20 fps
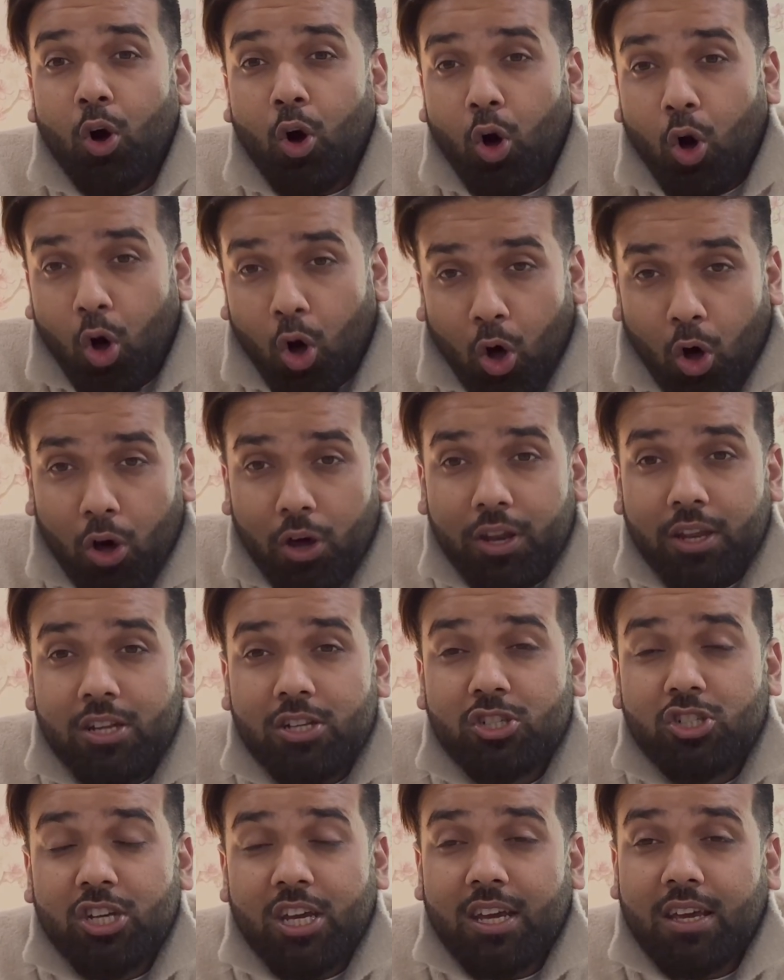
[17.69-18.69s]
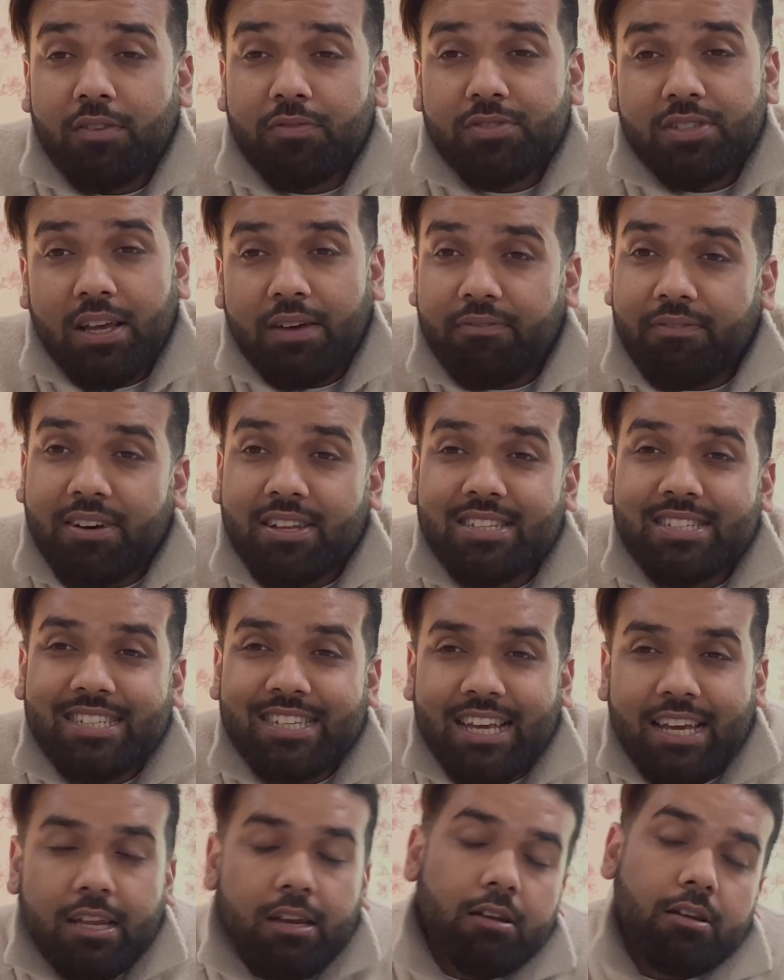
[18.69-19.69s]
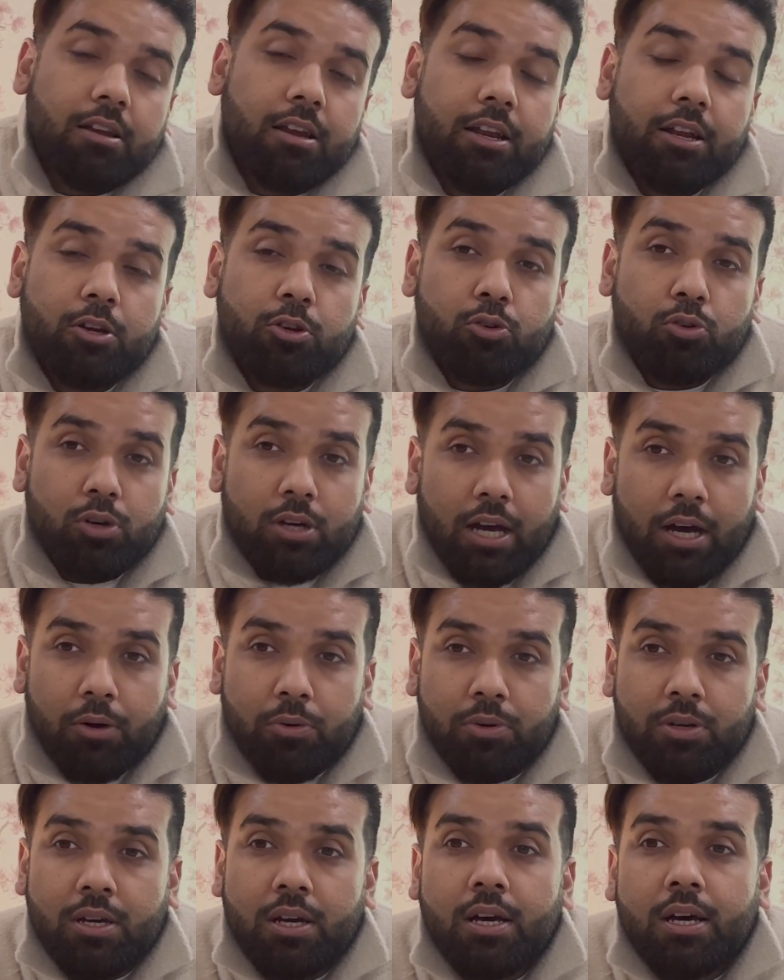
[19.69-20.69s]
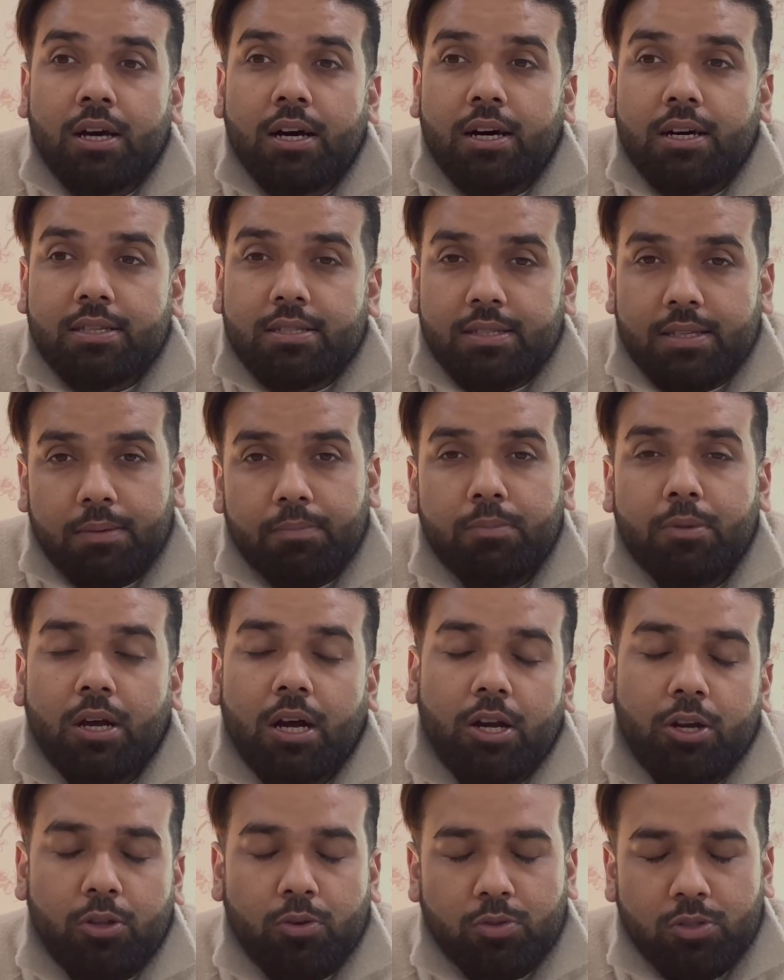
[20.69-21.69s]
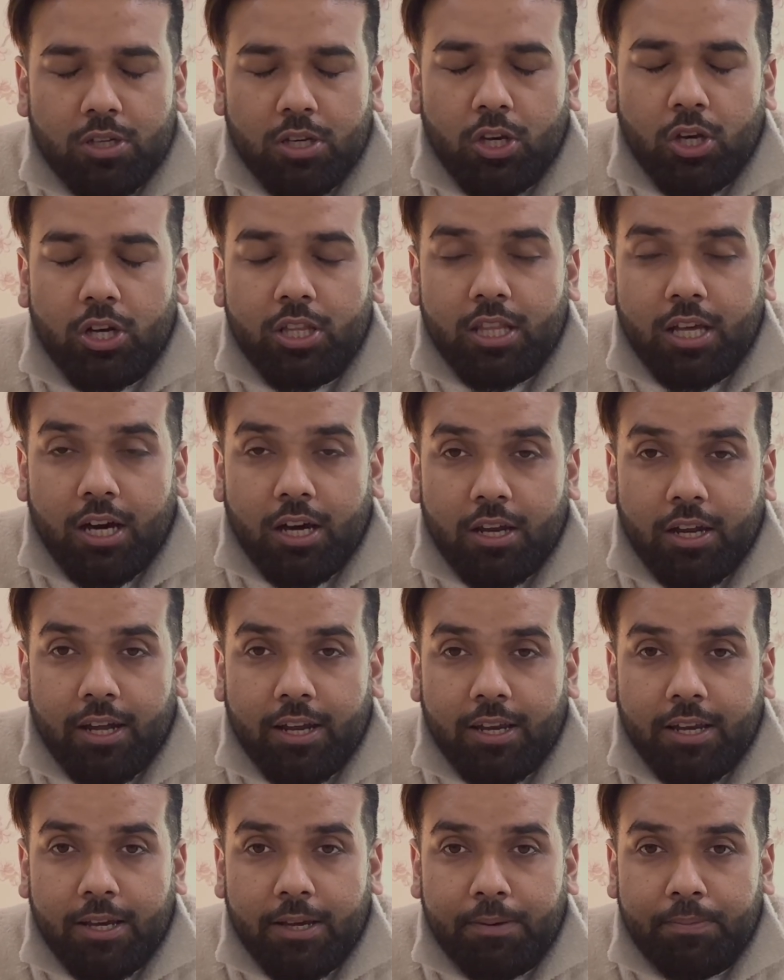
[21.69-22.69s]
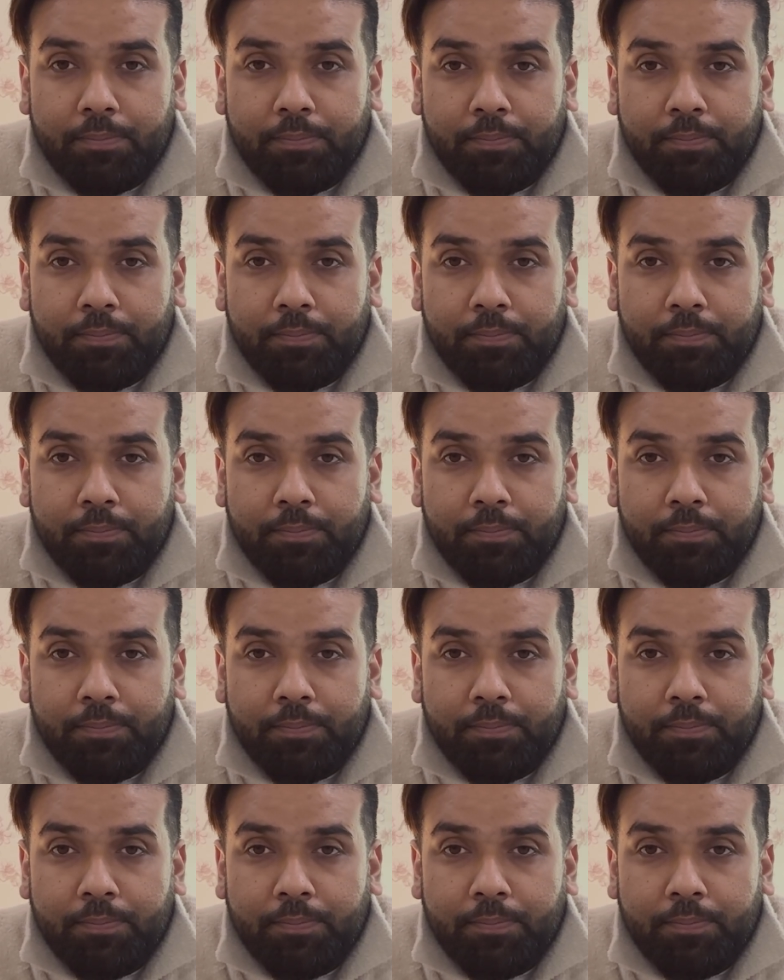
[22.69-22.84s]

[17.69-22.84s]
or check if someone secretly took out a SIM card using your Aadhaar ID?